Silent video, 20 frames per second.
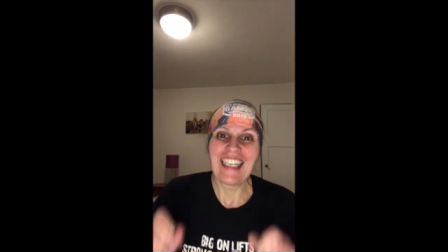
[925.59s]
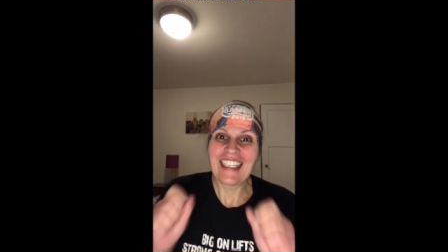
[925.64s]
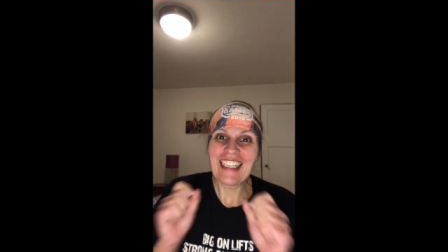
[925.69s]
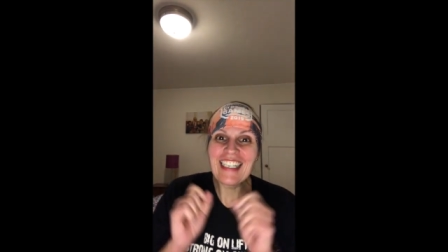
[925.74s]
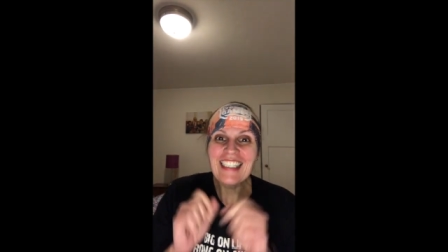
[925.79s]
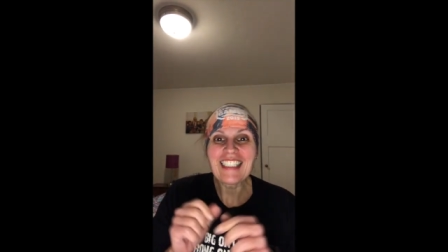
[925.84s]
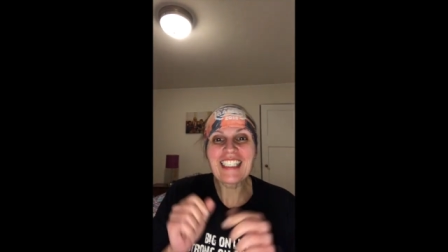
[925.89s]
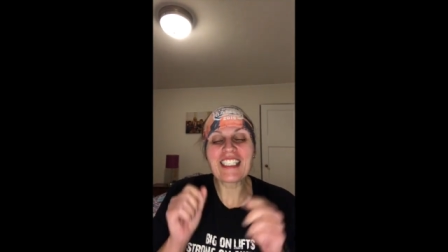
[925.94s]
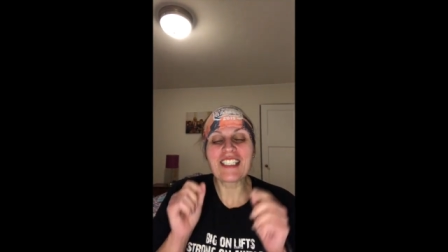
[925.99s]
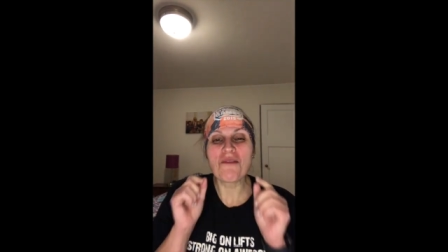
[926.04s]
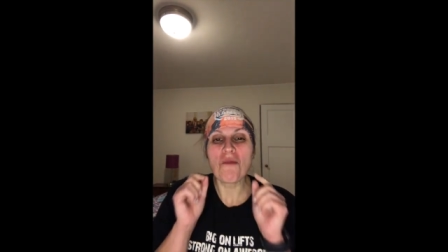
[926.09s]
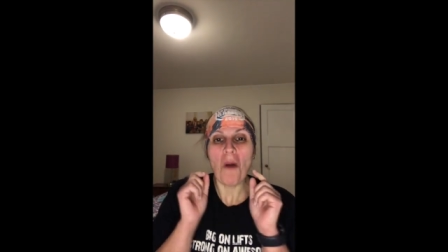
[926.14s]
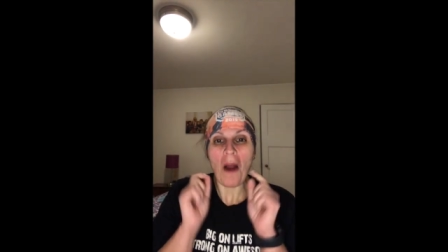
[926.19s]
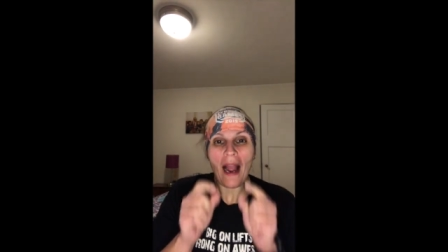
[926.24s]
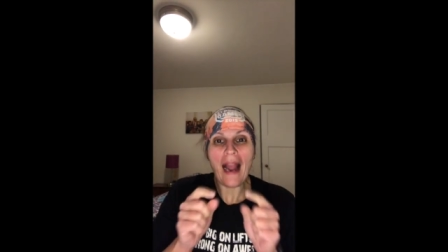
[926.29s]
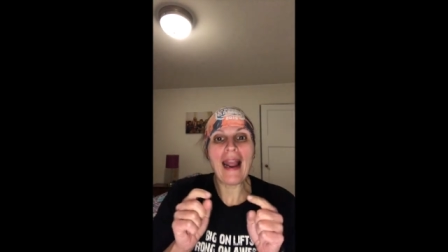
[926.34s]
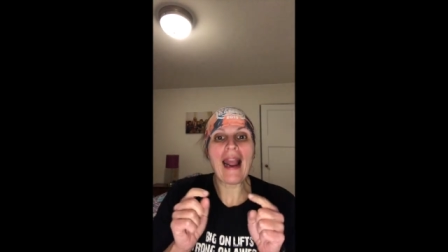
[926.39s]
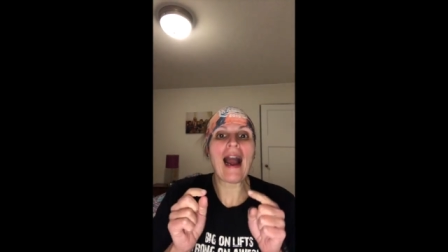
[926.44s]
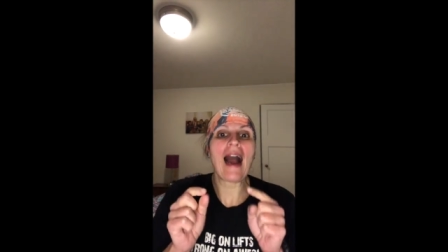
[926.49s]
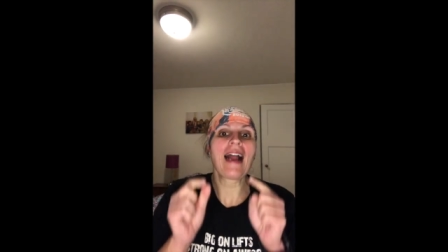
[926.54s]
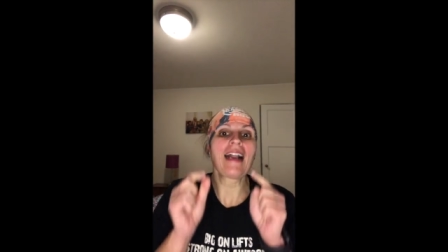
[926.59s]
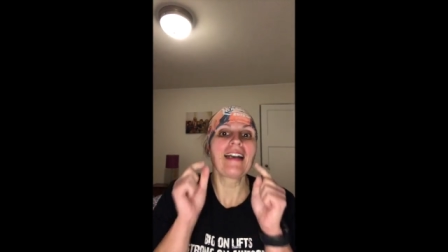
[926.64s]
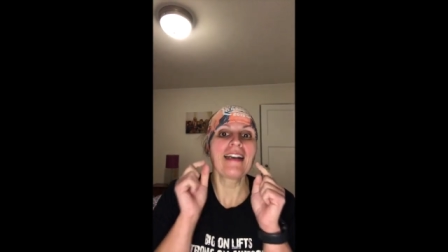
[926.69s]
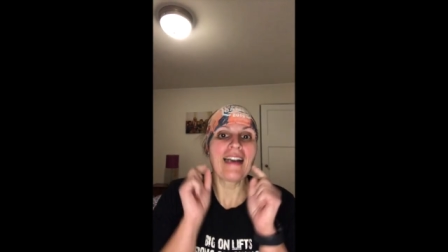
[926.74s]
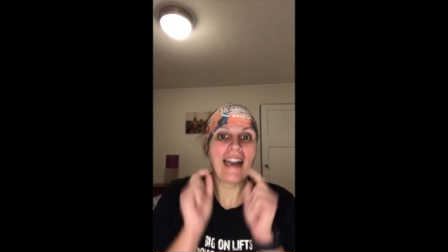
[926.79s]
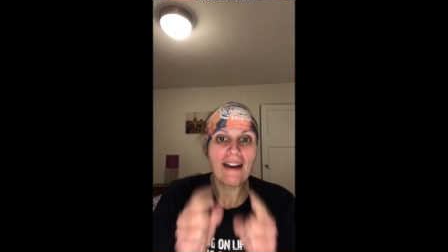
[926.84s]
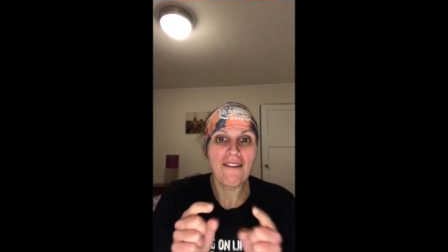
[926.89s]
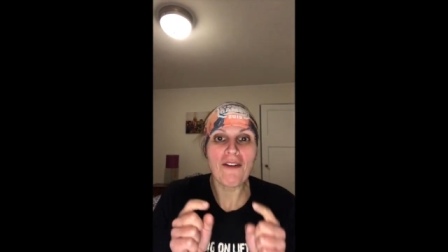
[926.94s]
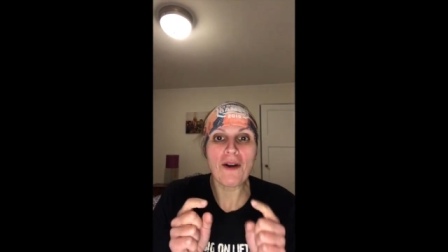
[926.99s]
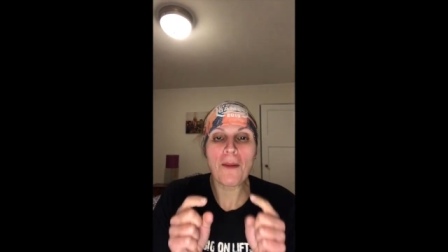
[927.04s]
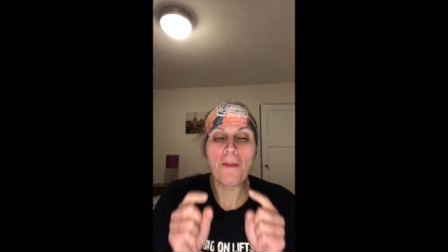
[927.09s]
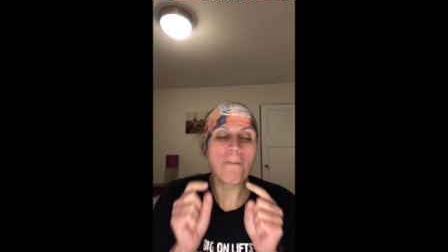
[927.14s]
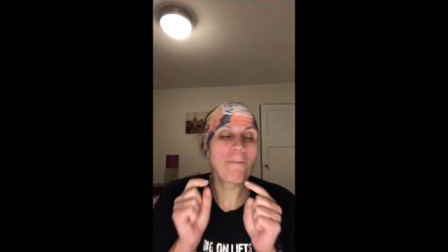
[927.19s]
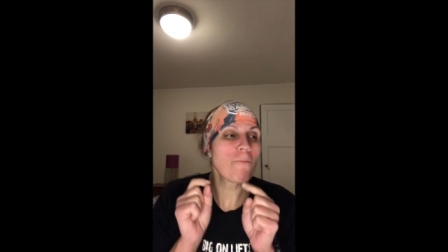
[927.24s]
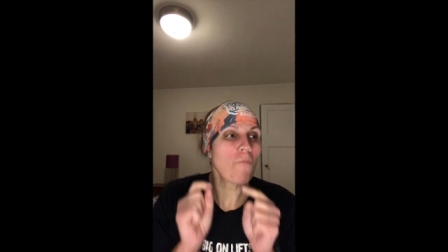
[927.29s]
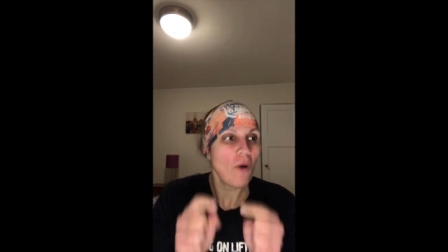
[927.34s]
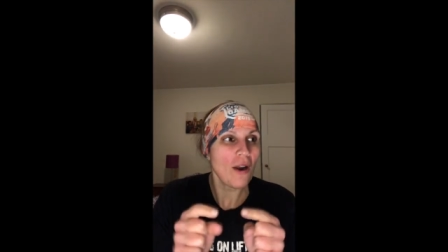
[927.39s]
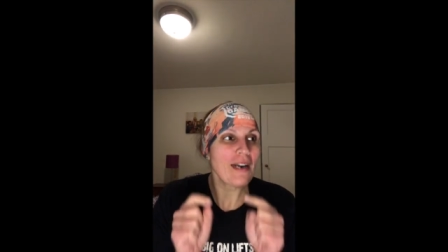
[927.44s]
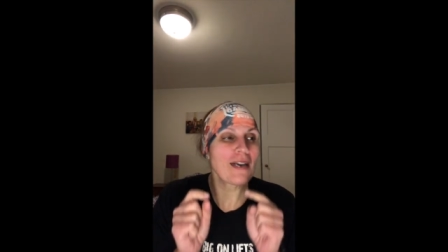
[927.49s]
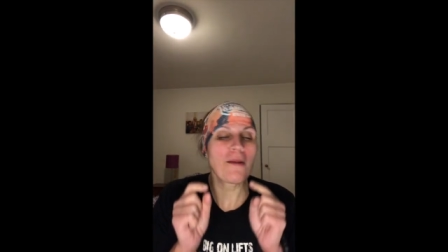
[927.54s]
This is why I never
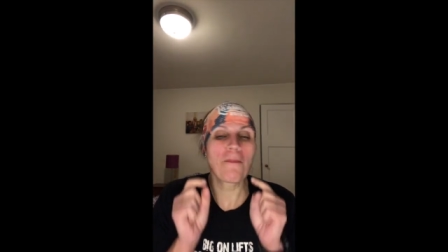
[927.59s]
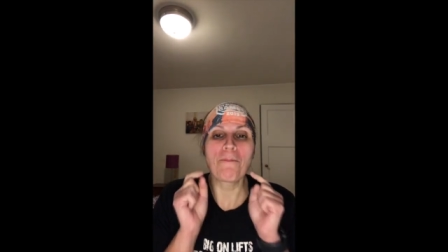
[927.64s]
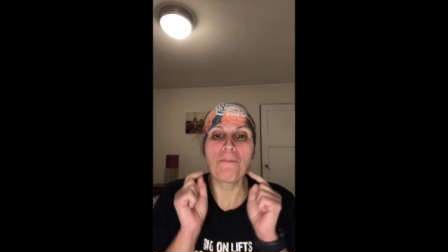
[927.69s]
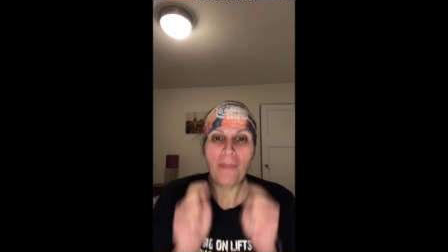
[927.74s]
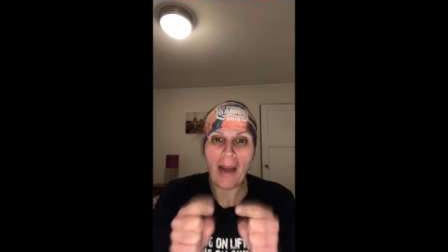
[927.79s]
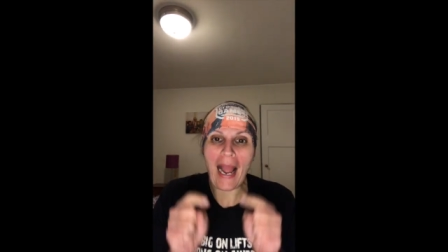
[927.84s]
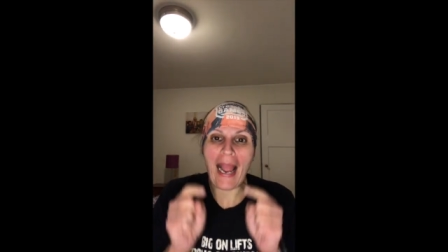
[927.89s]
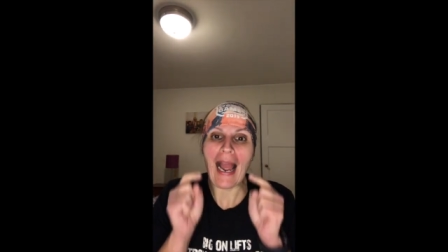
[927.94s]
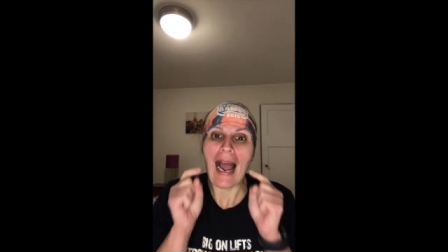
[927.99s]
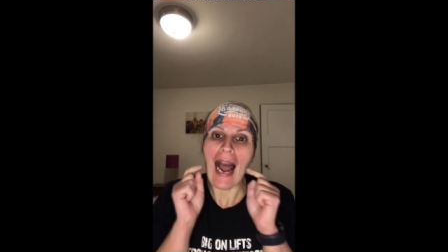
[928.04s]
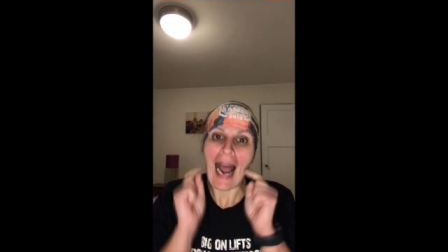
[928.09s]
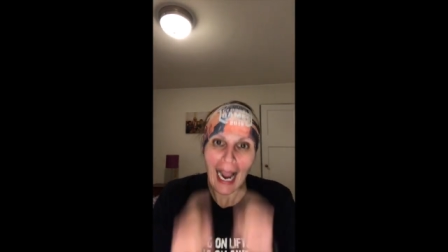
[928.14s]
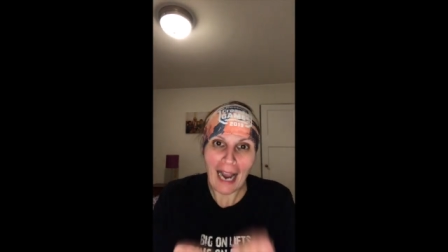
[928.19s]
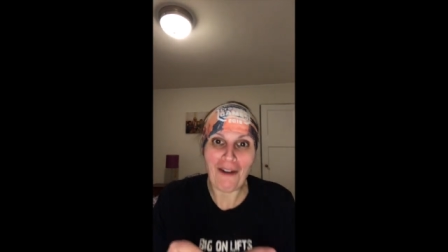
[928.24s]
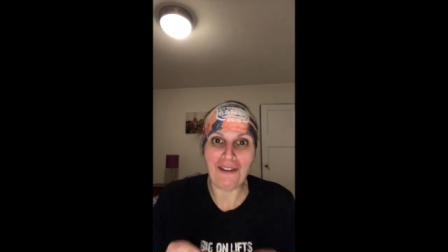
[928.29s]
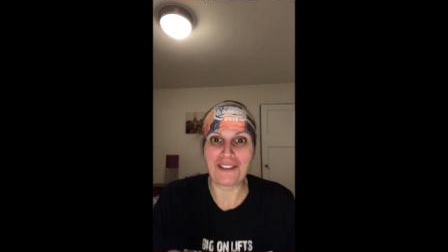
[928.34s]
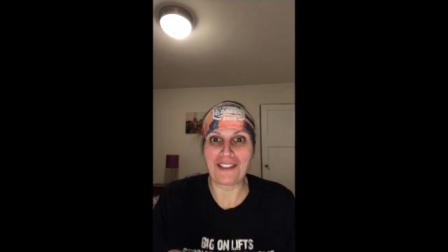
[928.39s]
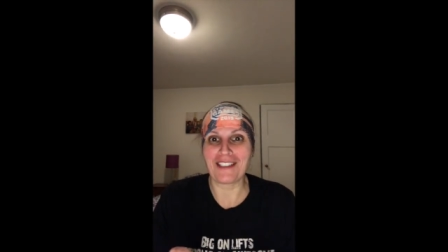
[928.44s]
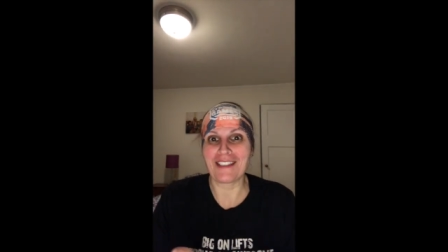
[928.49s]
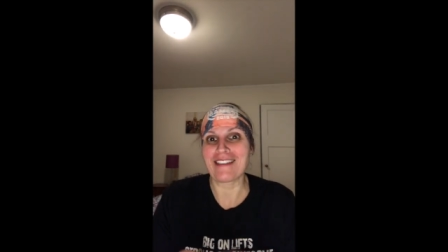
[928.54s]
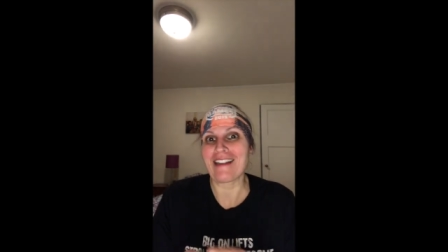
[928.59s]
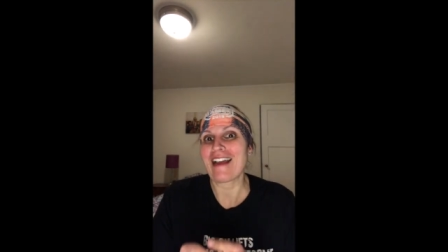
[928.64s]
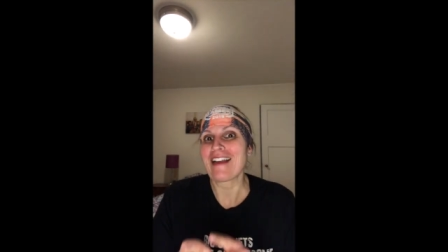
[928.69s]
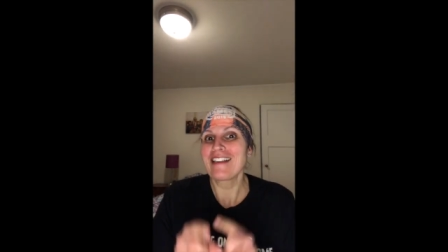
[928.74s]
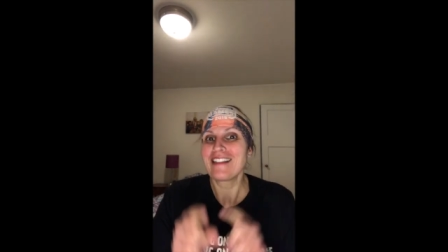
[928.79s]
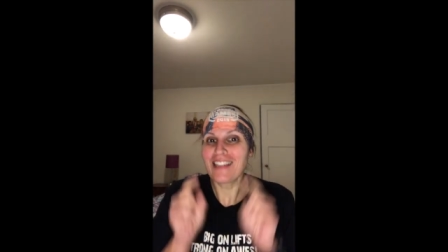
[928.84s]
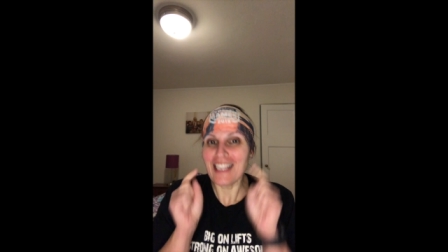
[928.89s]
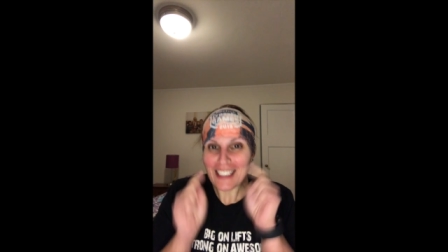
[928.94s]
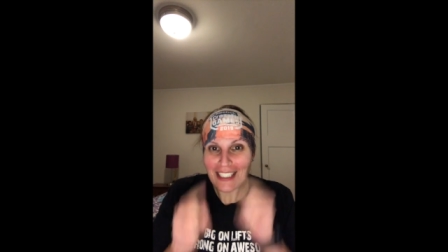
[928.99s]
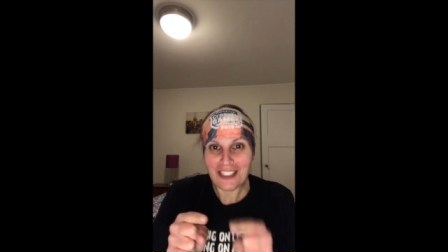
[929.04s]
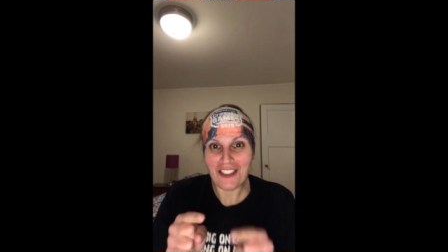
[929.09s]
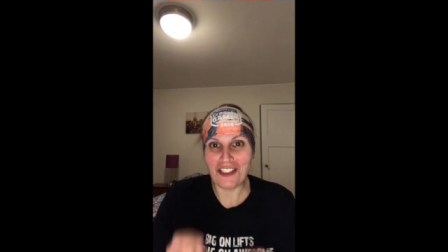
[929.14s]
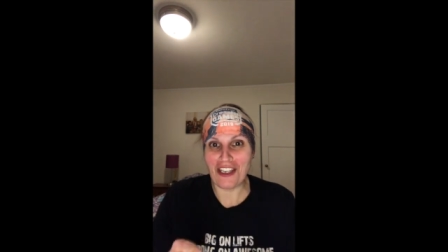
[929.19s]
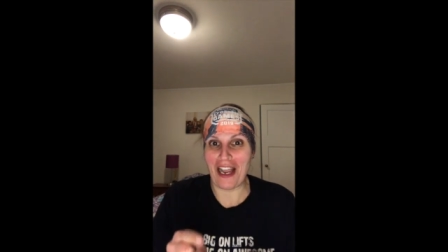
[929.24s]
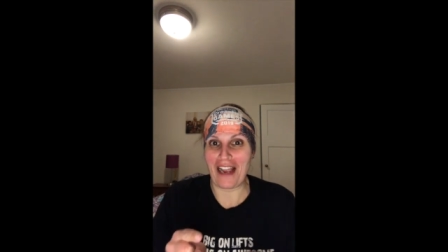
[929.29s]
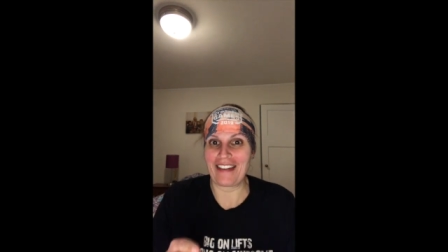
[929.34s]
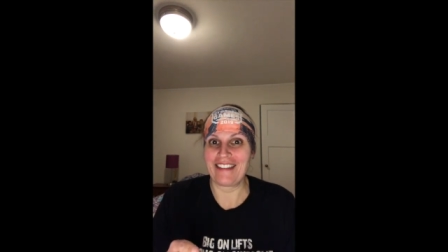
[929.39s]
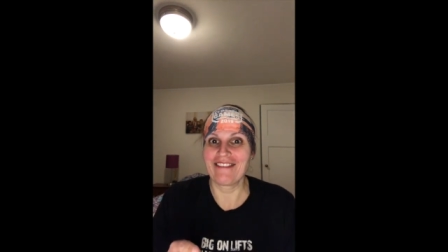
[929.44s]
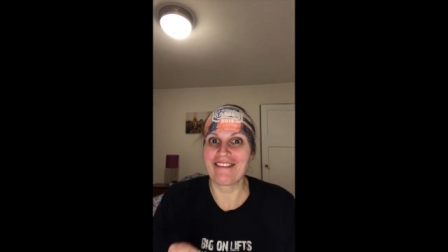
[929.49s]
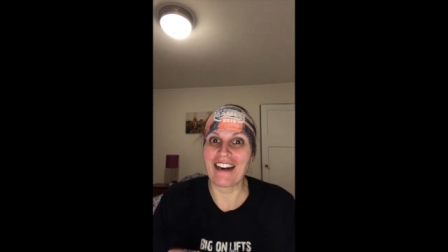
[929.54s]
wanted to buy a house like this
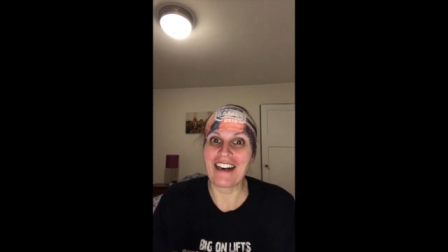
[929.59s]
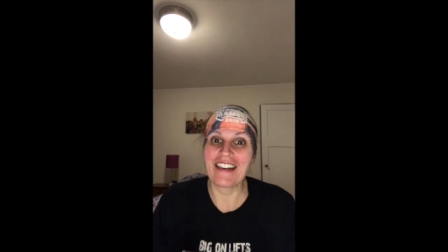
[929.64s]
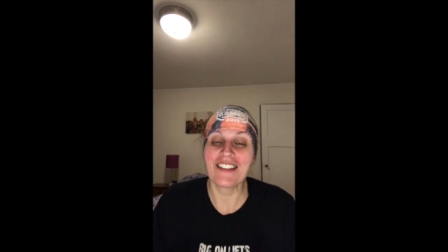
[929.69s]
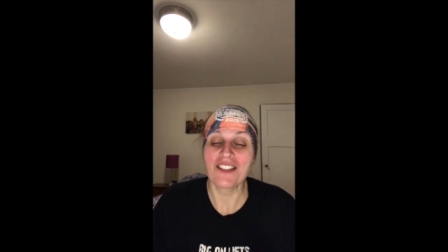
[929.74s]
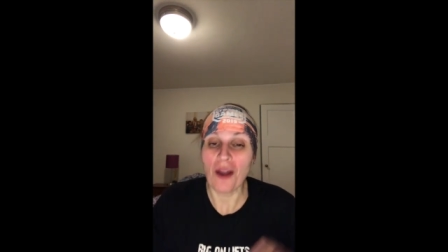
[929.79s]
shit, right?